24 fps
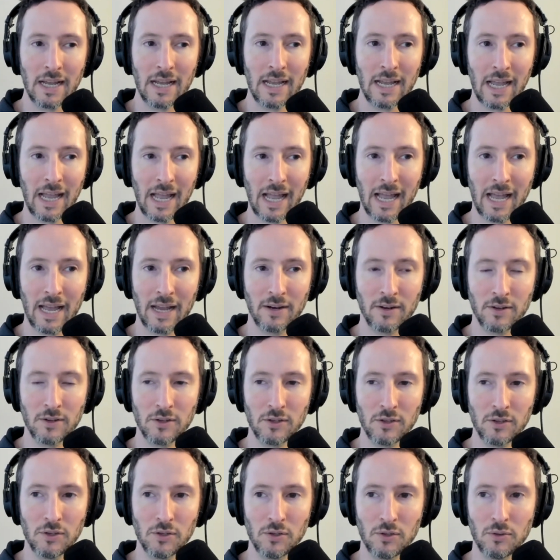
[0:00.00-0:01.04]
And
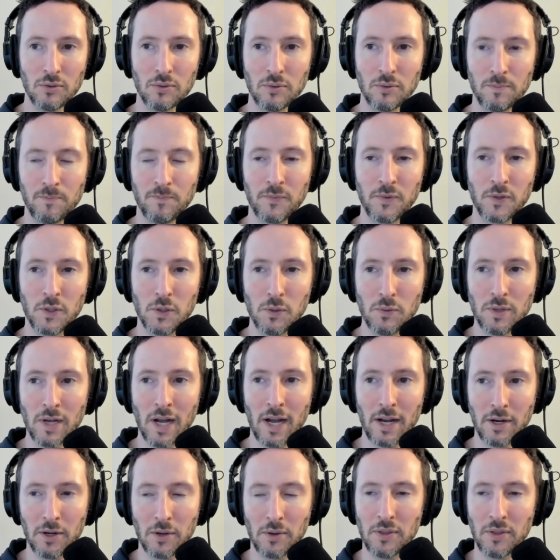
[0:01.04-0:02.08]
you do
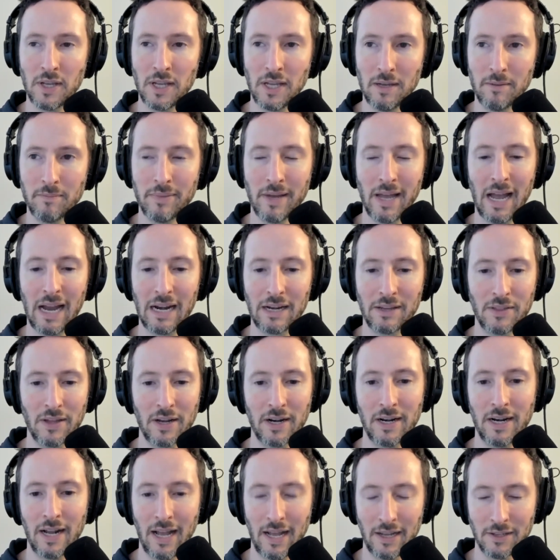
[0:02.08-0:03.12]
not know the impact that
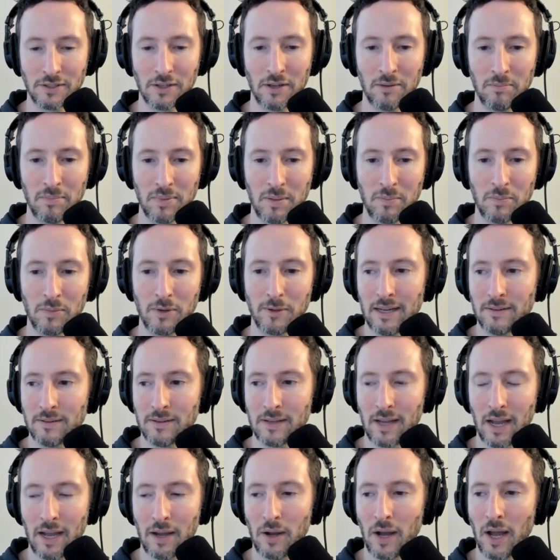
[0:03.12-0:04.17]
it has on people.
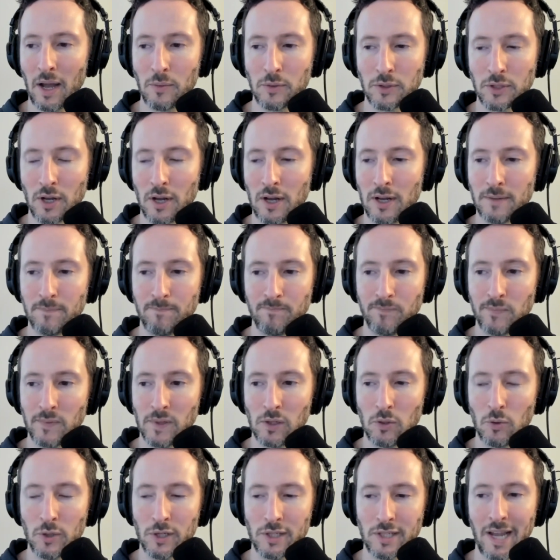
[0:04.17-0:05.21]
I was on
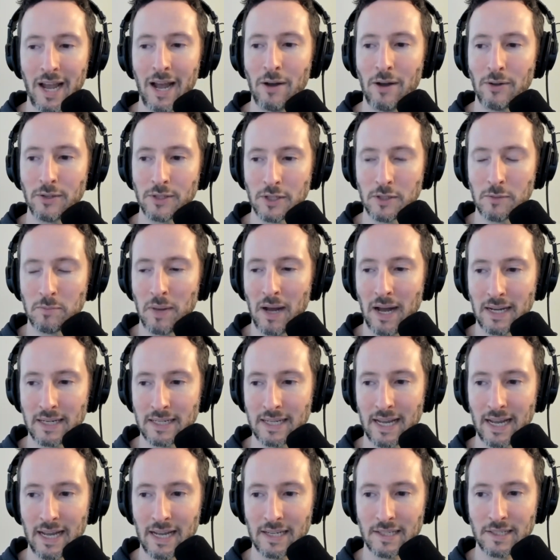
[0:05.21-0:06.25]
Lewis Howes's
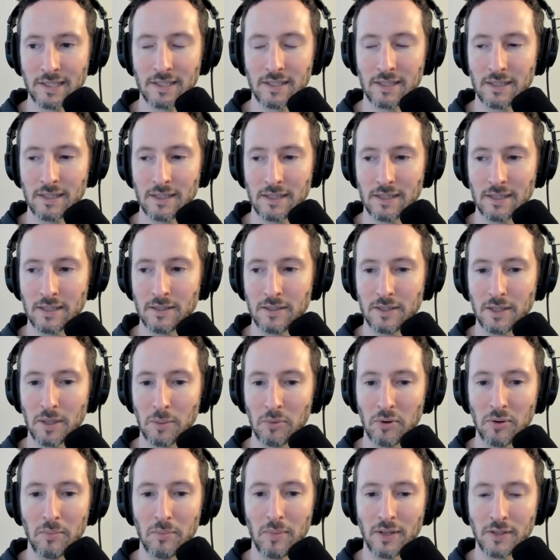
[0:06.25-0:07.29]
podcast a
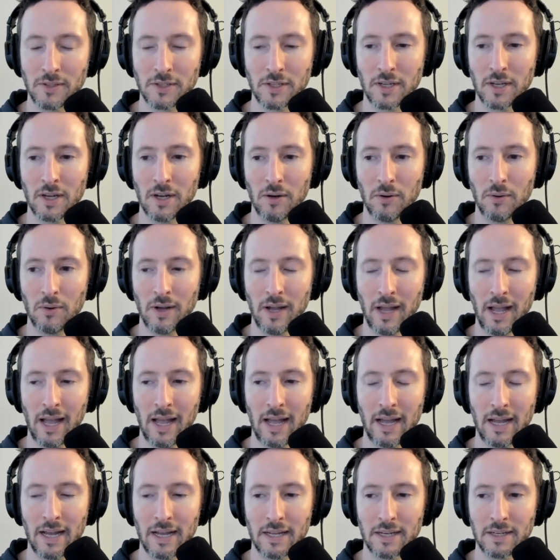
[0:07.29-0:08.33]
number of months ago,
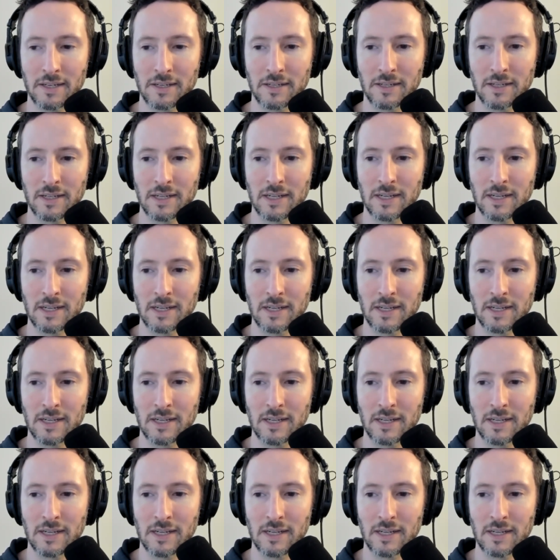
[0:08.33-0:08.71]
and